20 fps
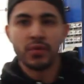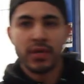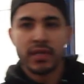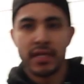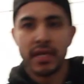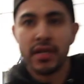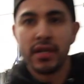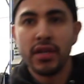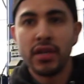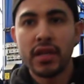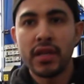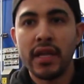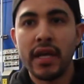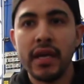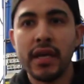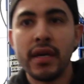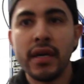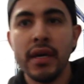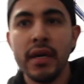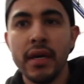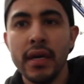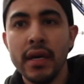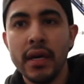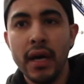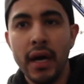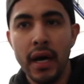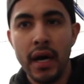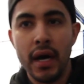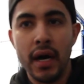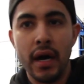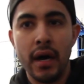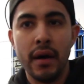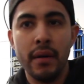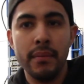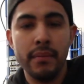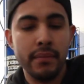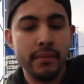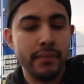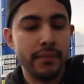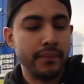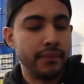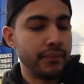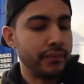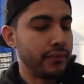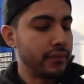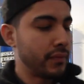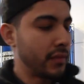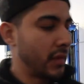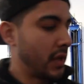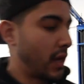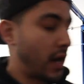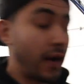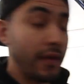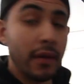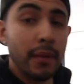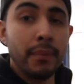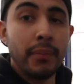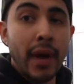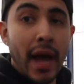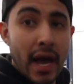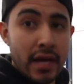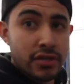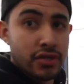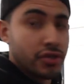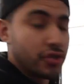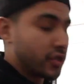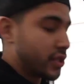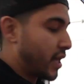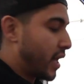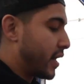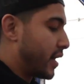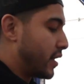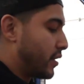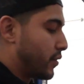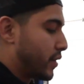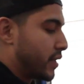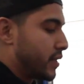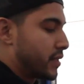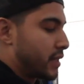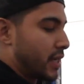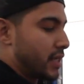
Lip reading: what it's gonna look like on the passenger side anyways.